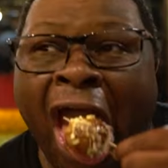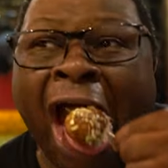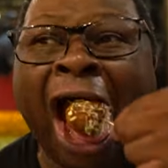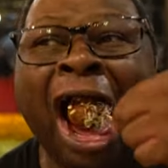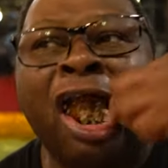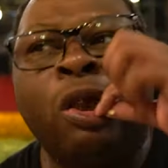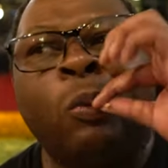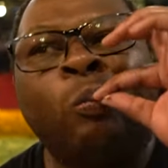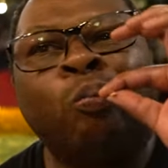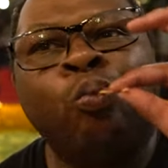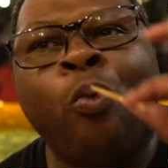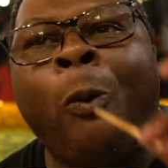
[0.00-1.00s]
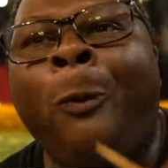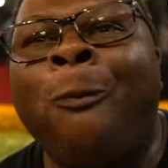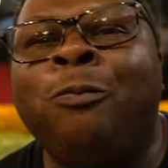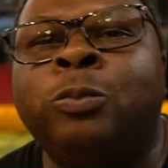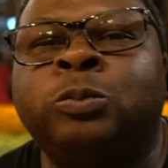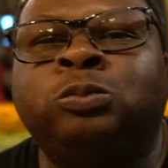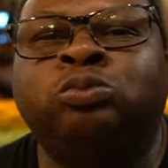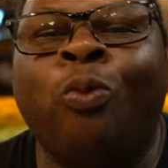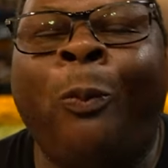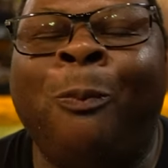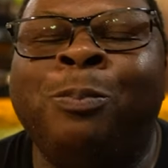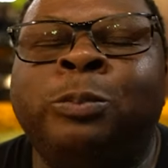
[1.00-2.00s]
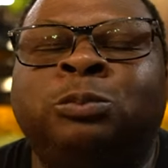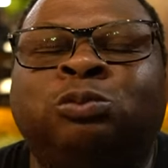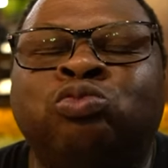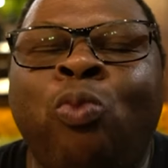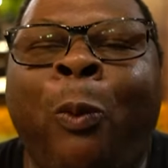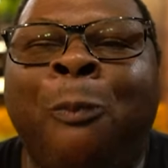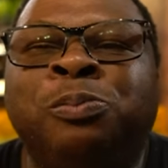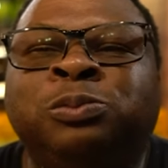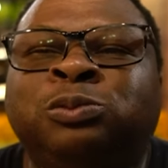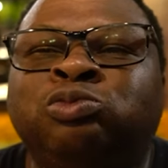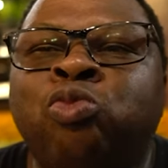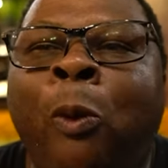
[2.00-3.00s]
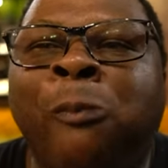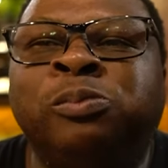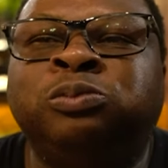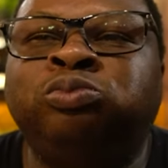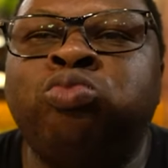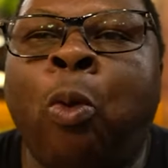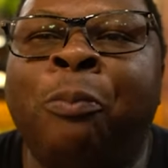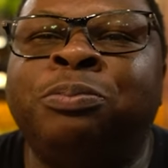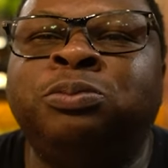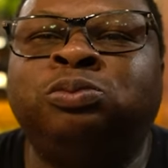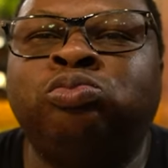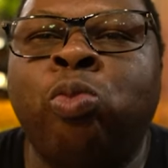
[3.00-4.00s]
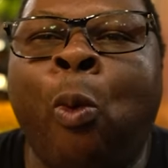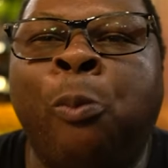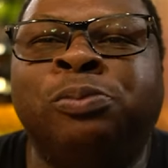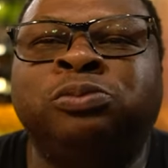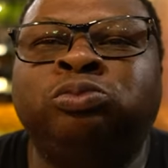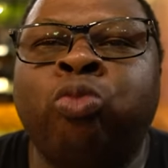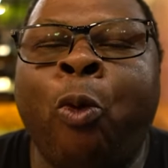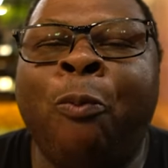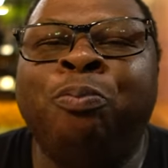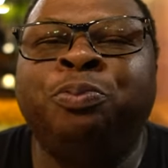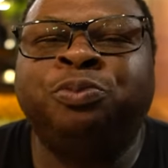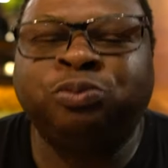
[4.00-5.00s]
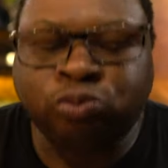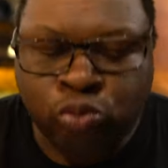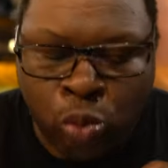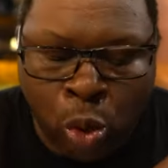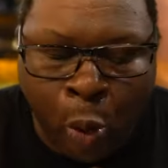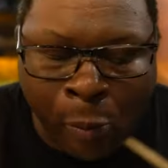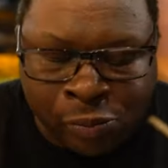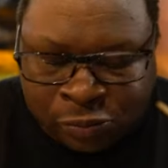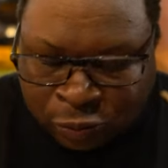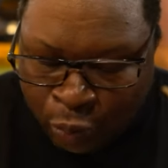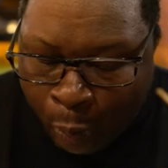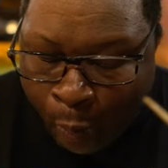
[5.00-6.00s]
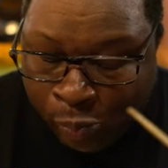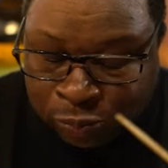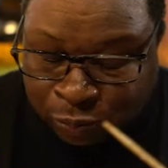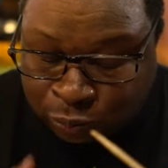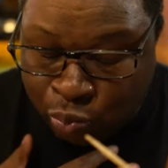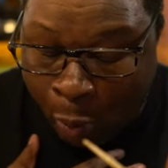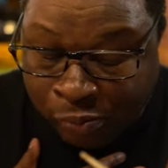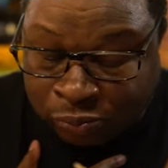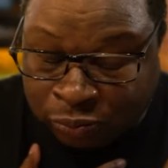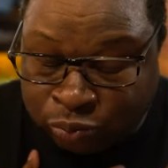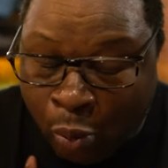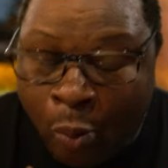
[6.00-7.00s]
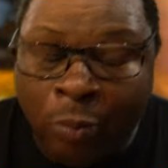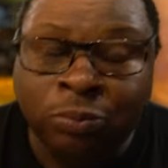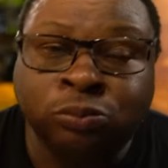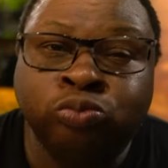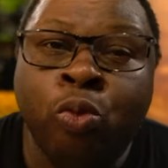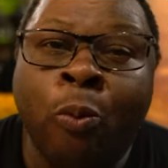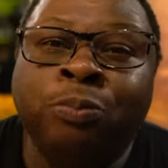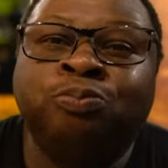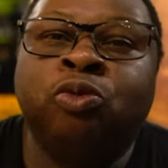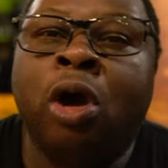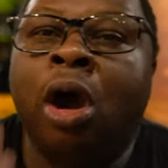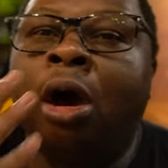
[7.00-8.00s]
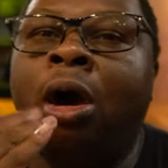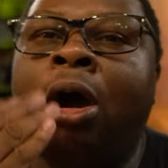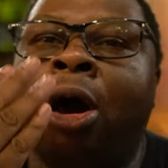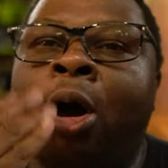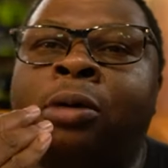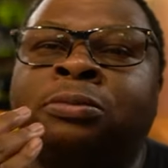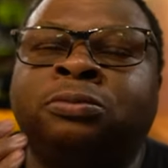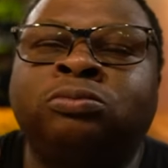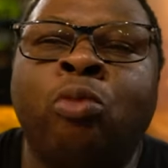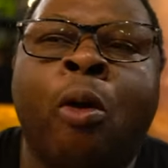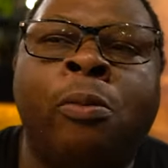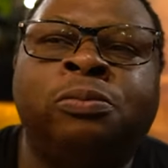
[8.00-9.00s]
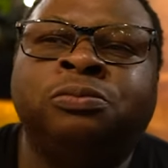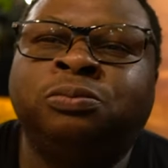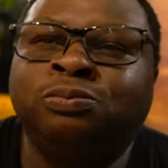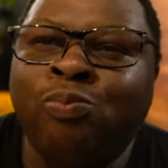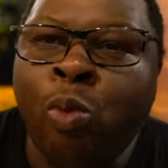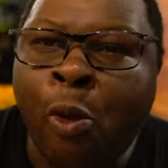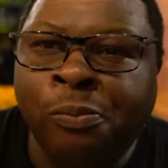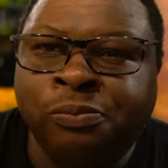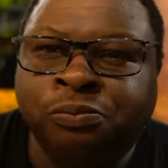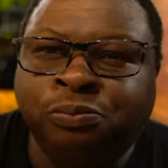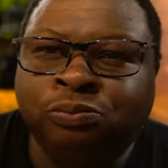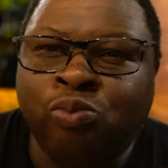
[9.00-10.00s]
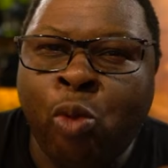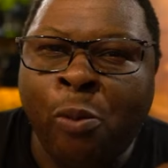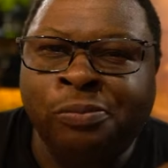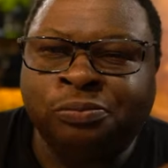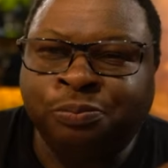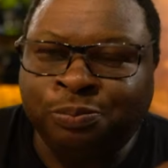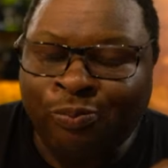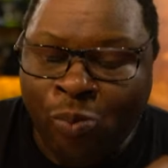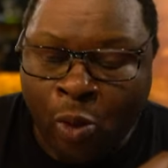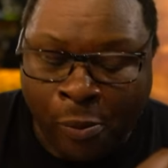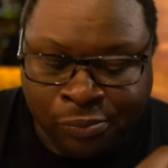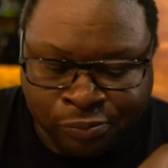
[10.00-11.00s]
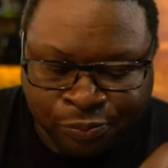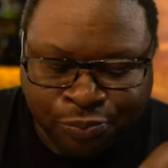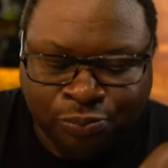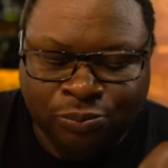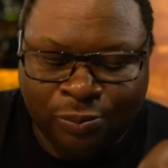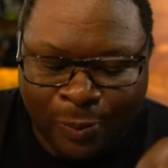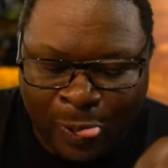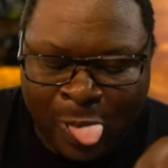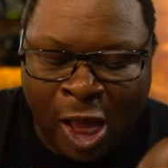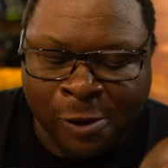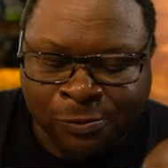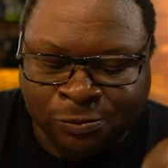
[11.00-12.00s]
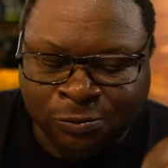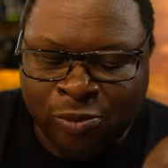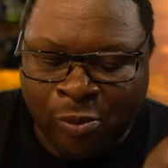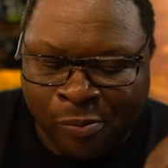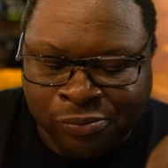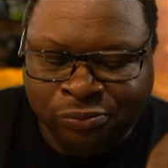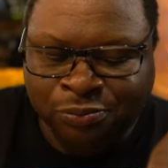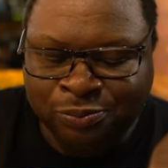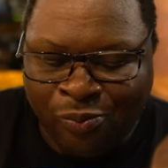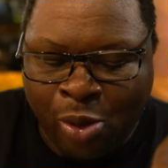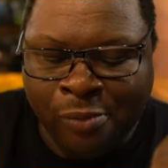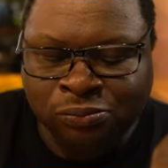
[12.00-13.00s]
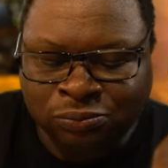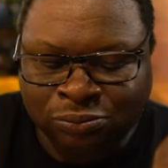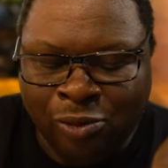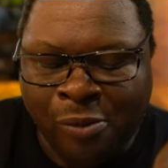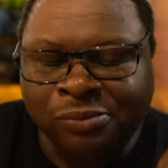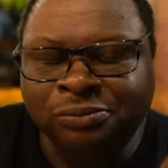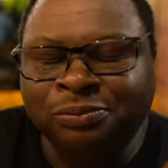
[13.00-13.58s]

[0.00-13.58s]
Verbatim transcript: not heavily breaded. It's super hot temperature wise, but like if you have a problem with textures, you can feel the suckers as you're chewing it, so I'd avoid this. But for me, anytime I can get this is a must.